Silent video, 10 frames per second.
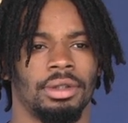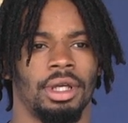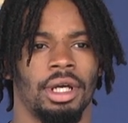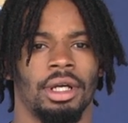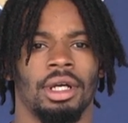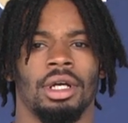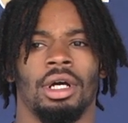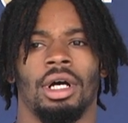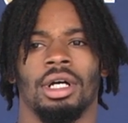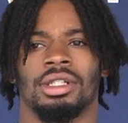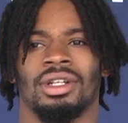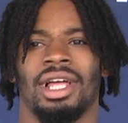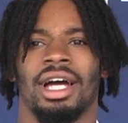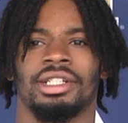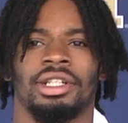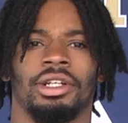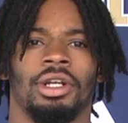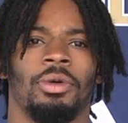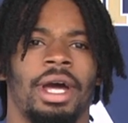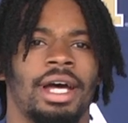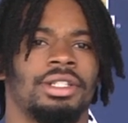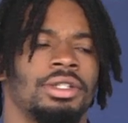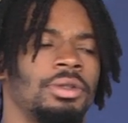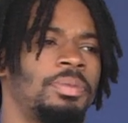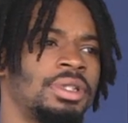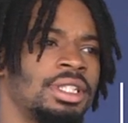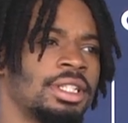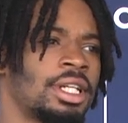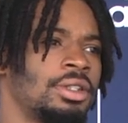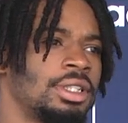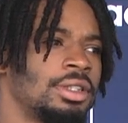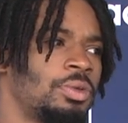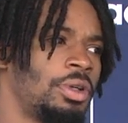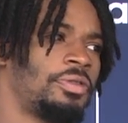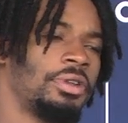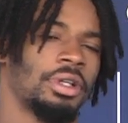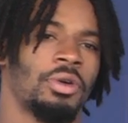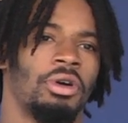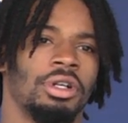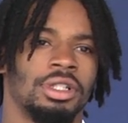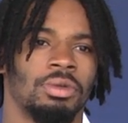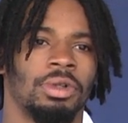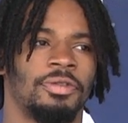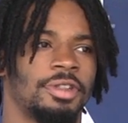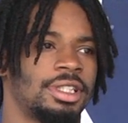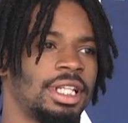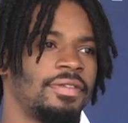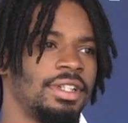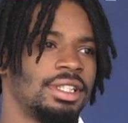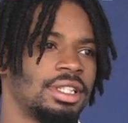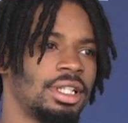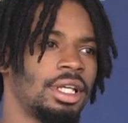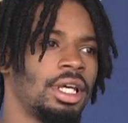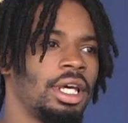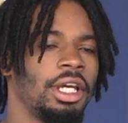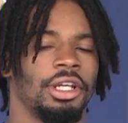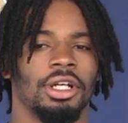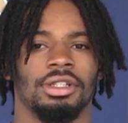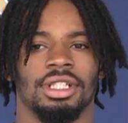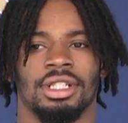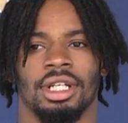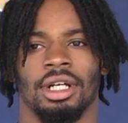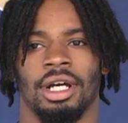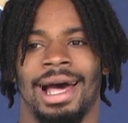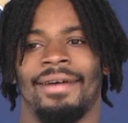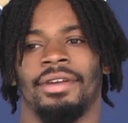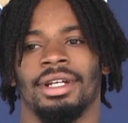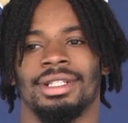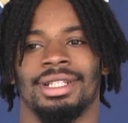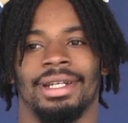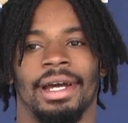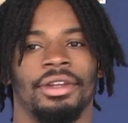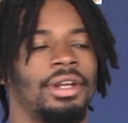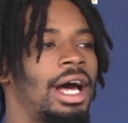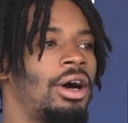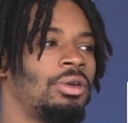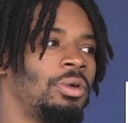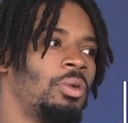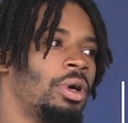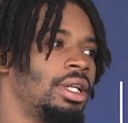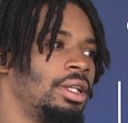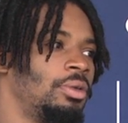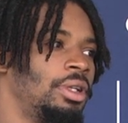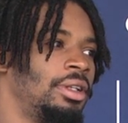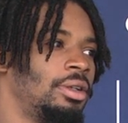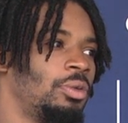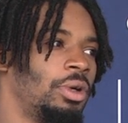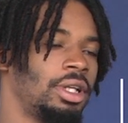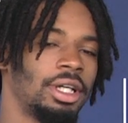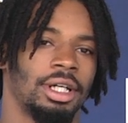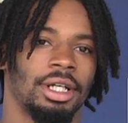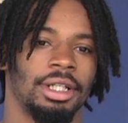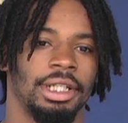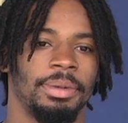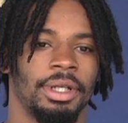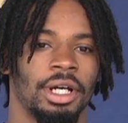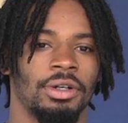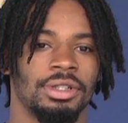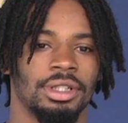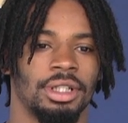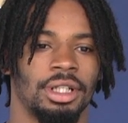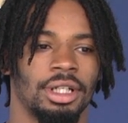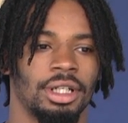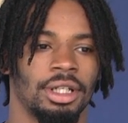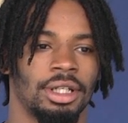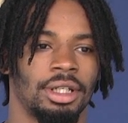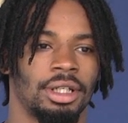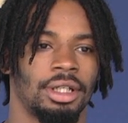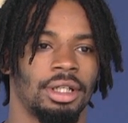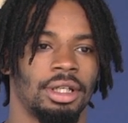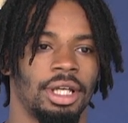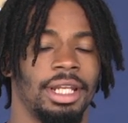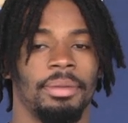Yeah. So last year, you know, we had two position coaches, one for the corners and one for the safeties. And, you know, just having us together now with one DB coach in